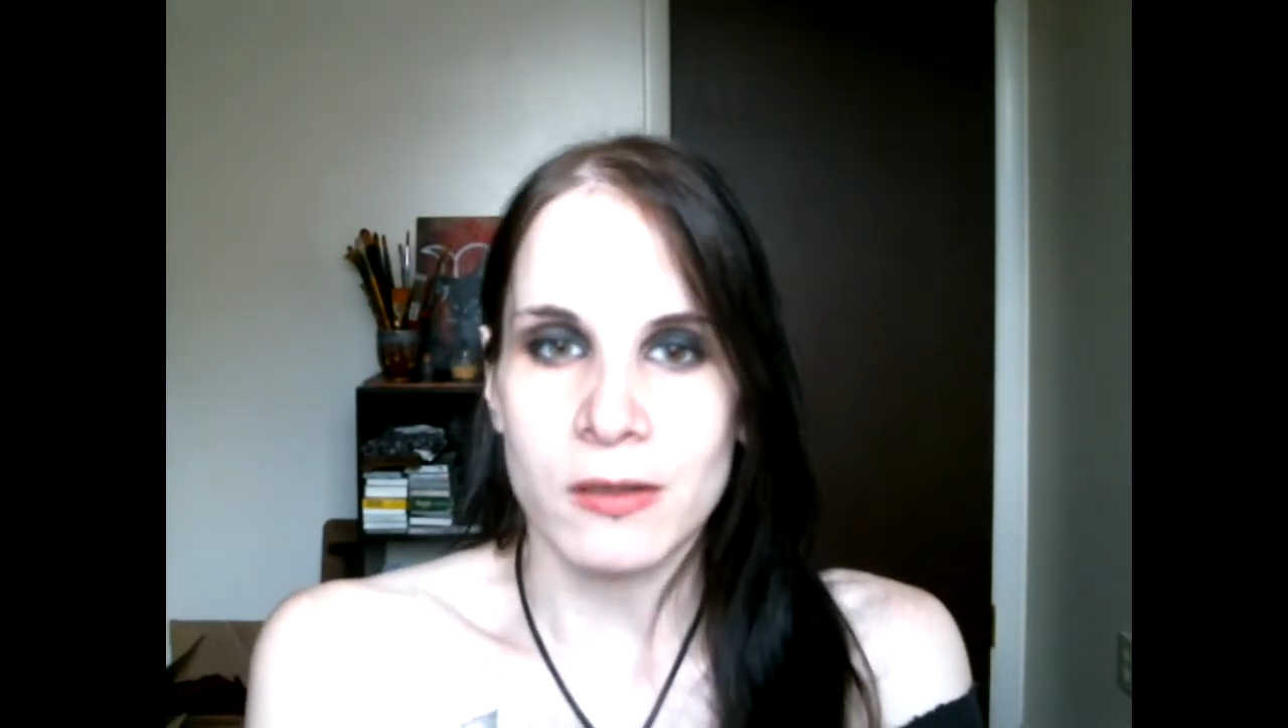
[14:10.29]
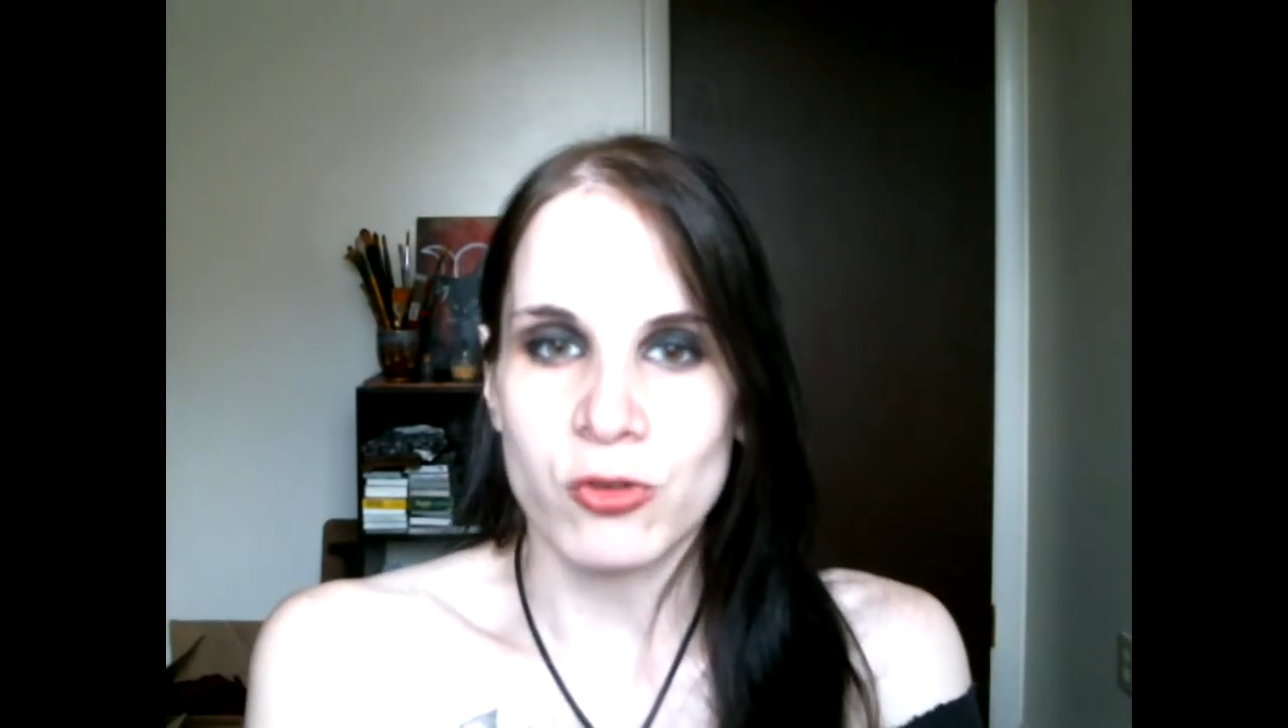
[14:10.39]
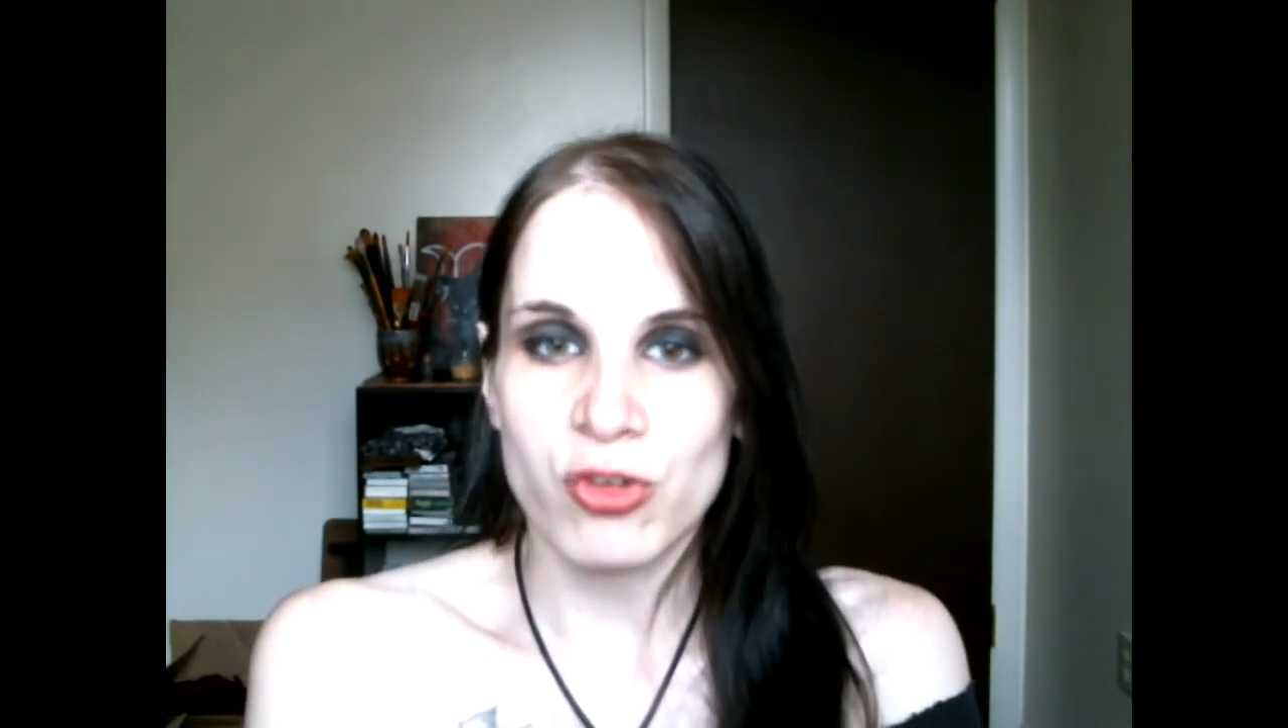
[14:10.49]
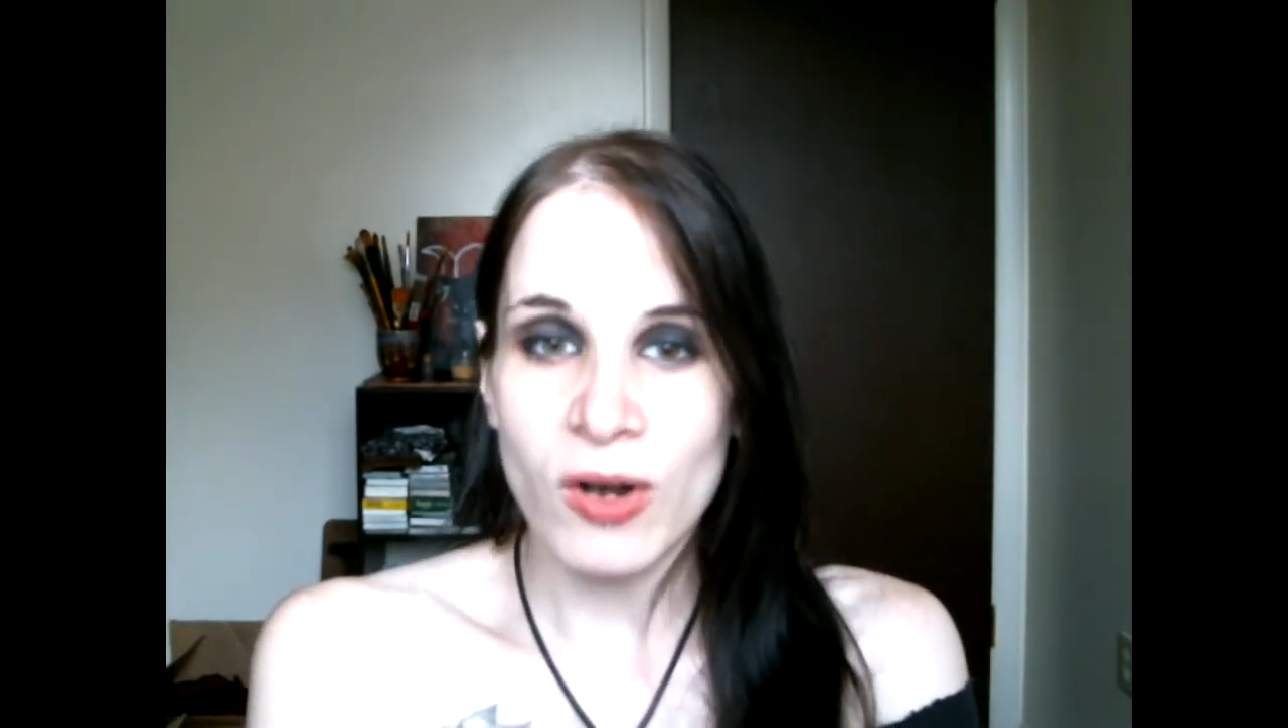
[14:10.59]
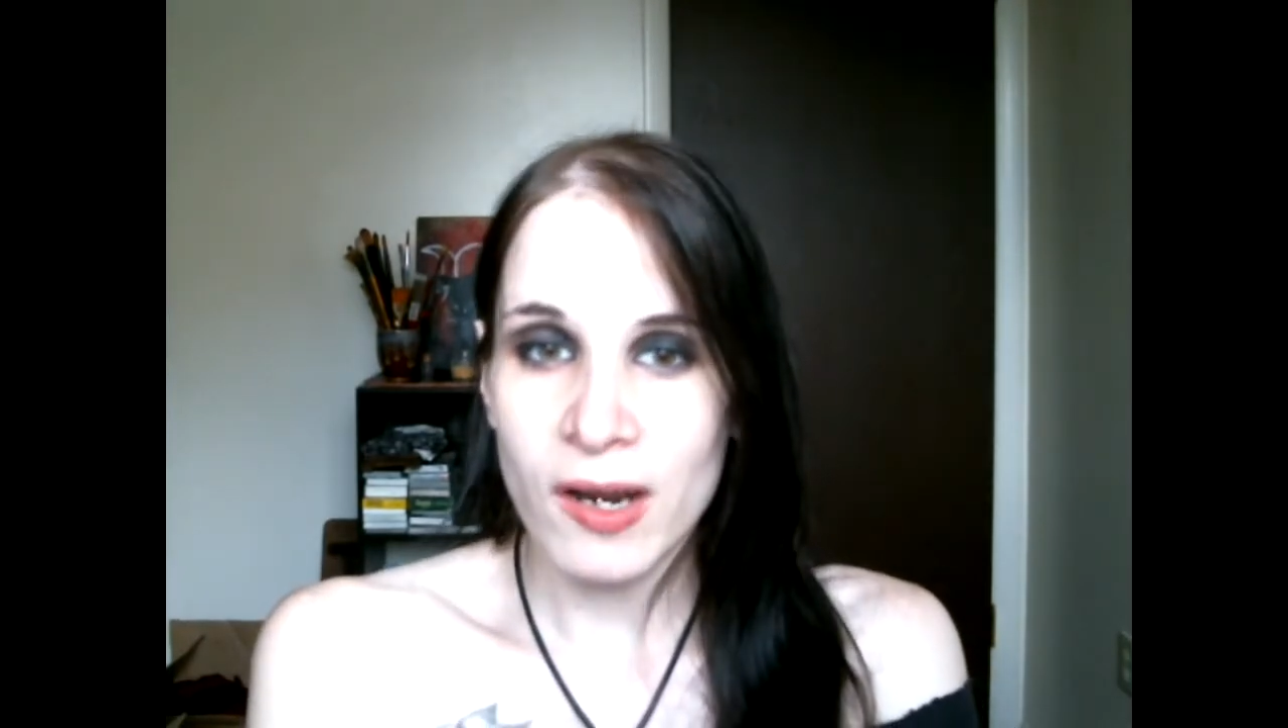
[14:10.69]

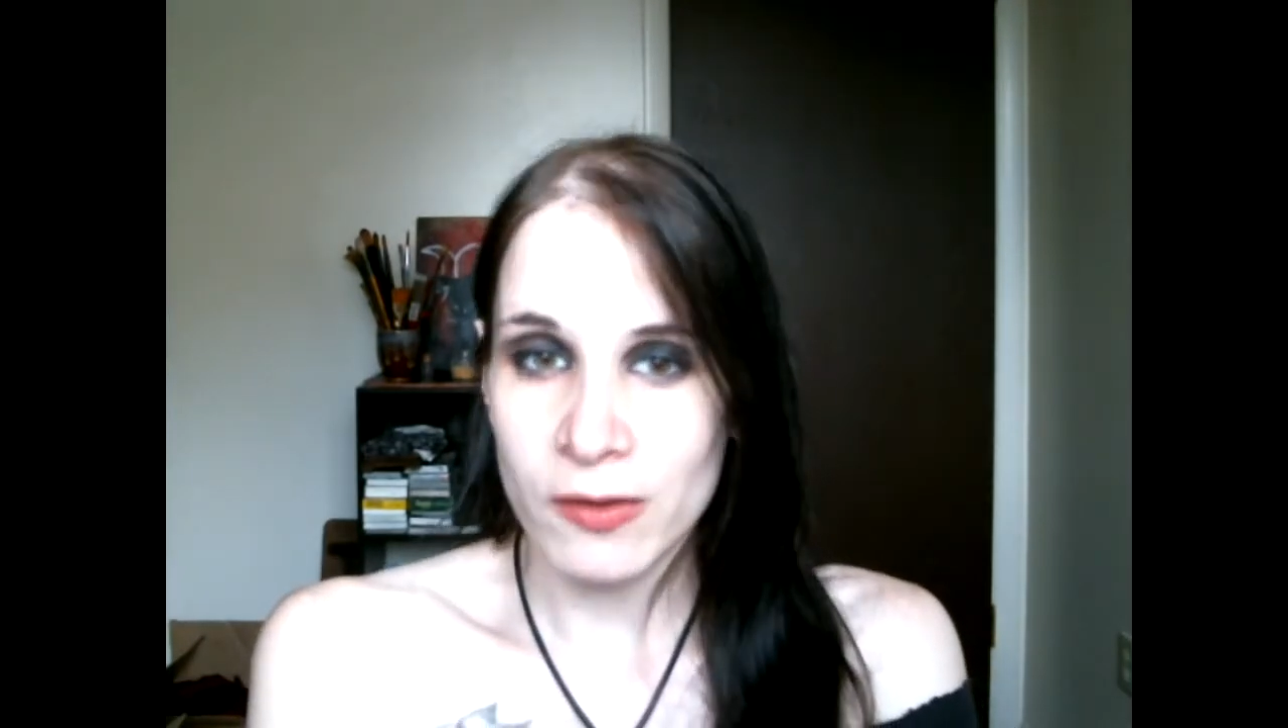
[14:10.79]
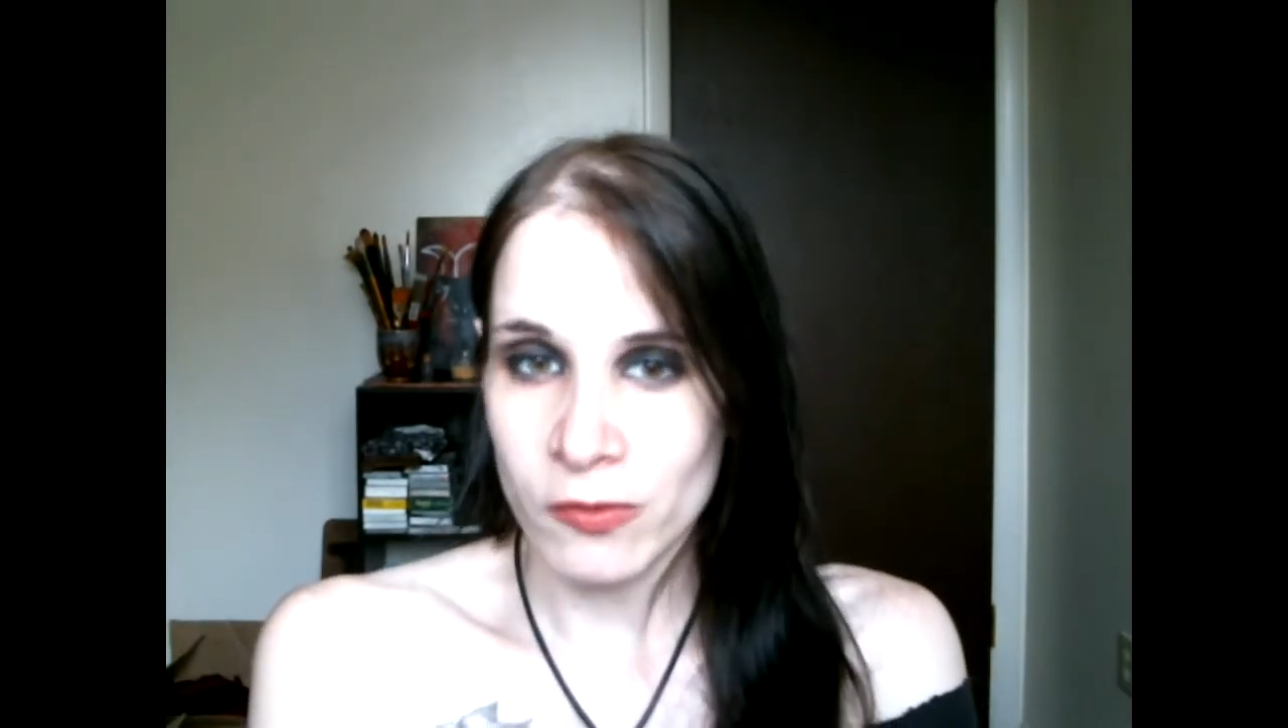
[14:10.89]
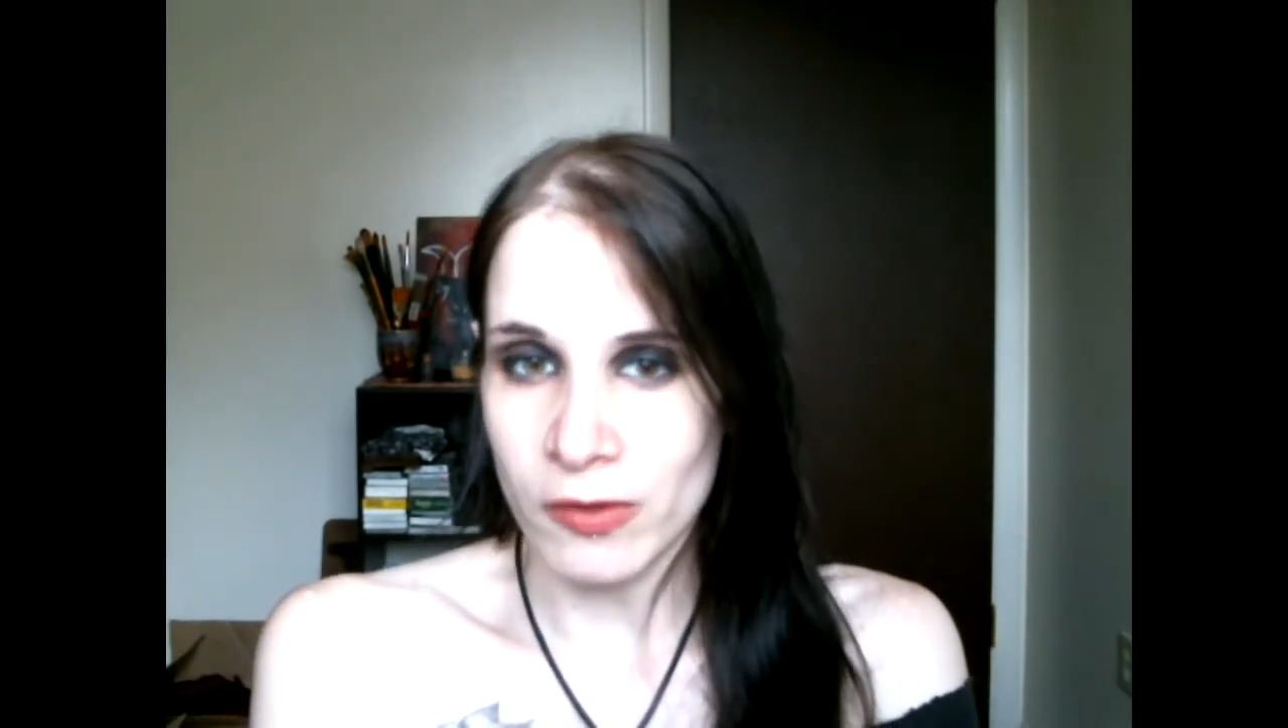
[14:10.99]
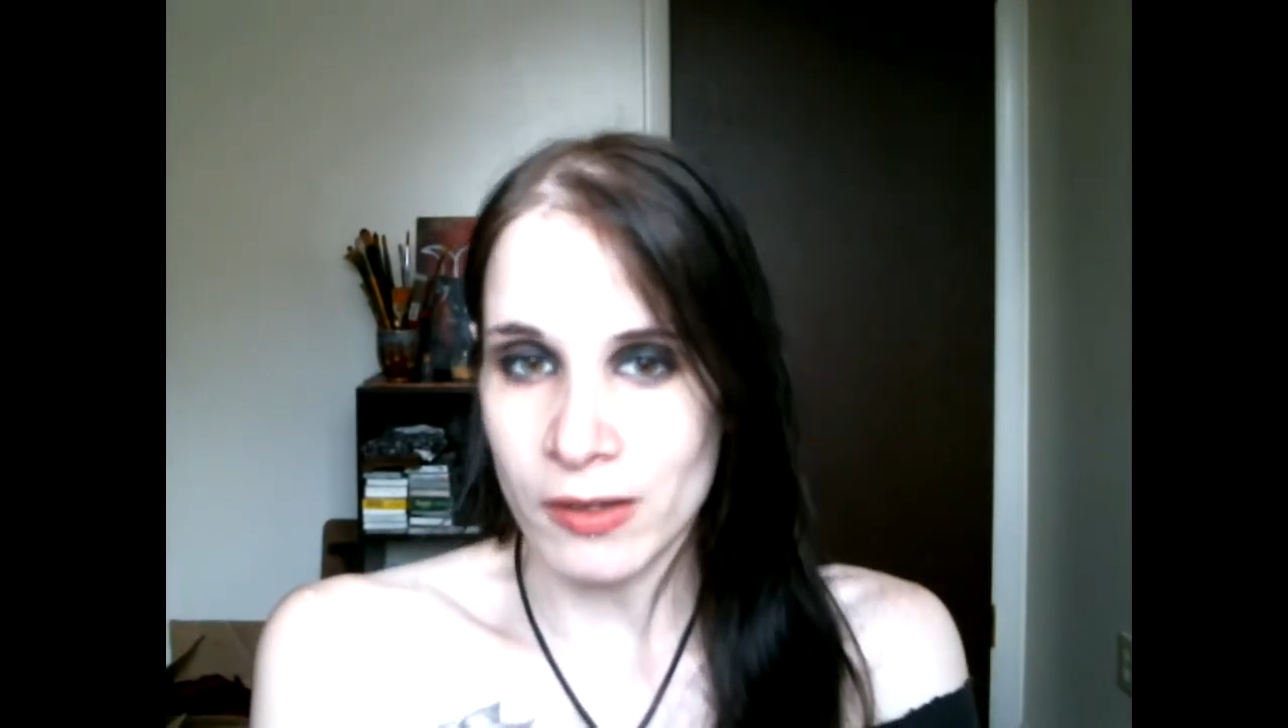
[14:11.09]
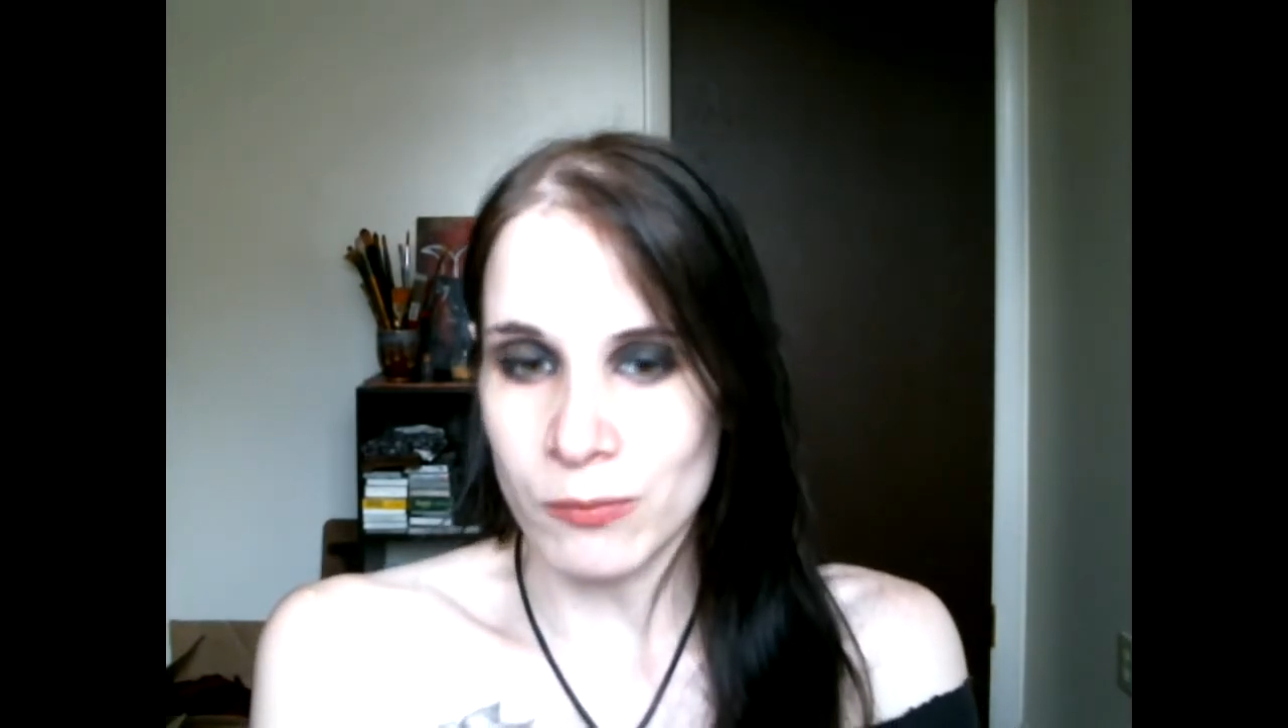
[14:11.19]
tracks that